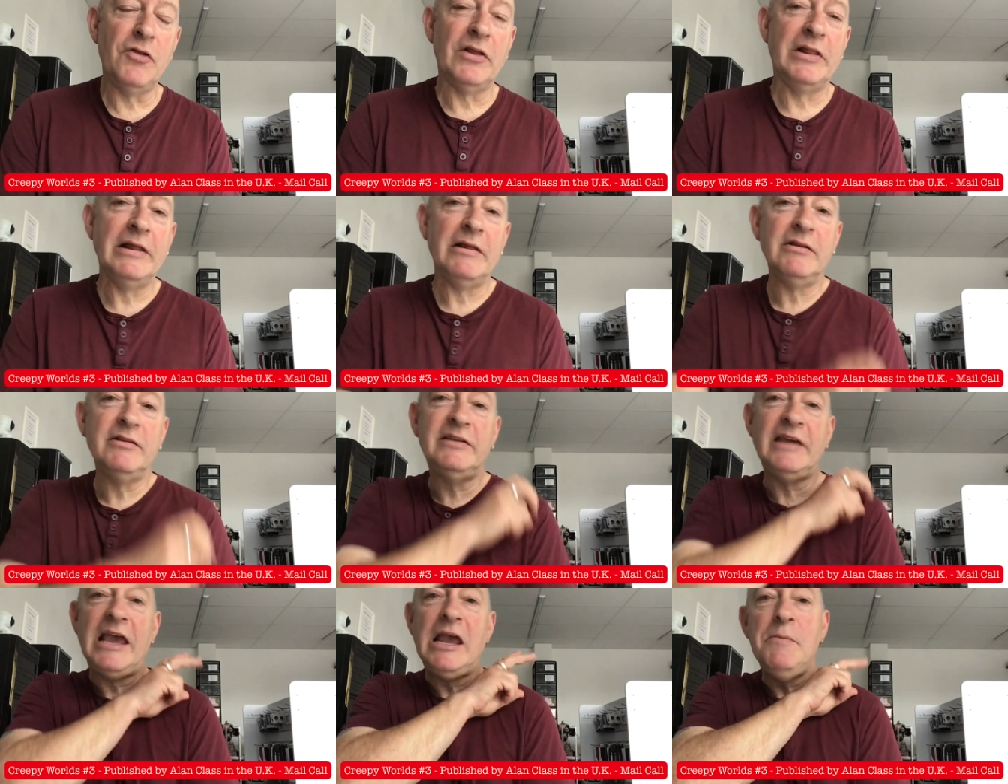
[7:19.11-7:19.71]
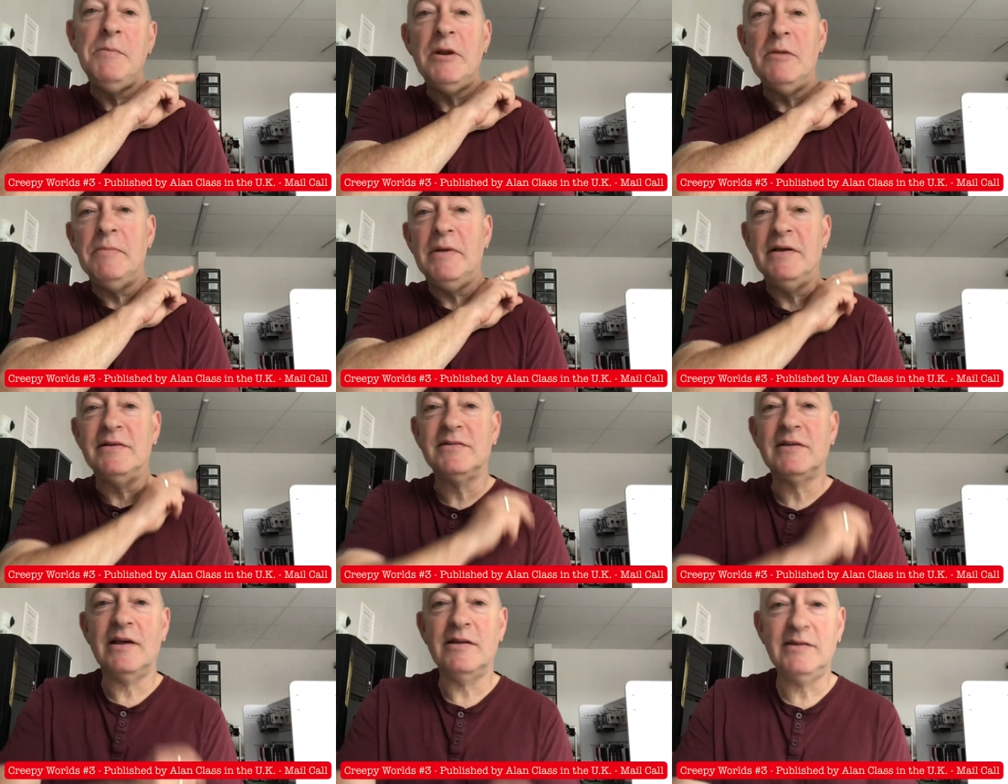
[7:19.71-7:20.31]
the little demon in
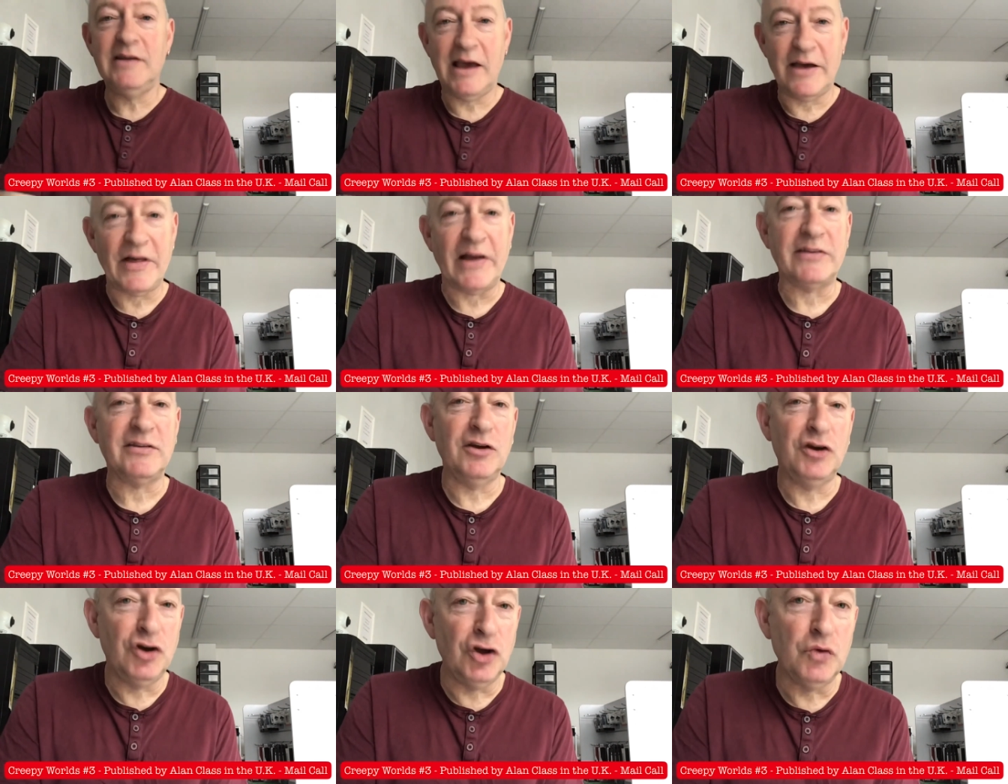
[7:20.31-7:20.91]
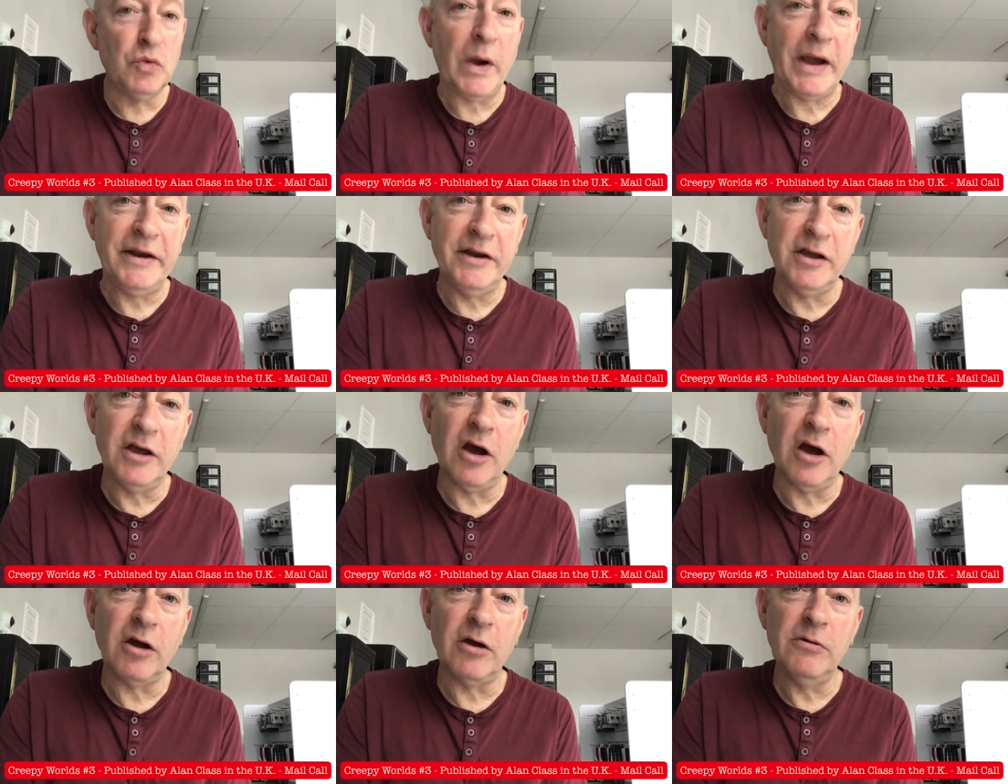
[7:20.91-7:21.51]
me says, yeah, that's a good way to
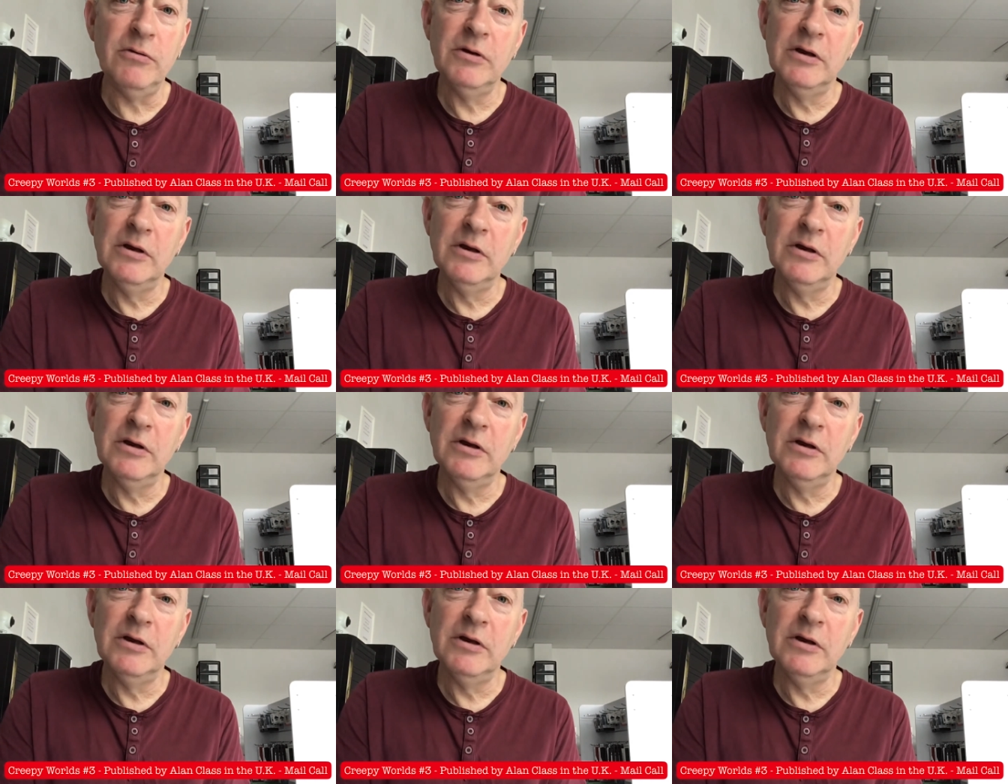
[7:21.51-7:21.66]
go.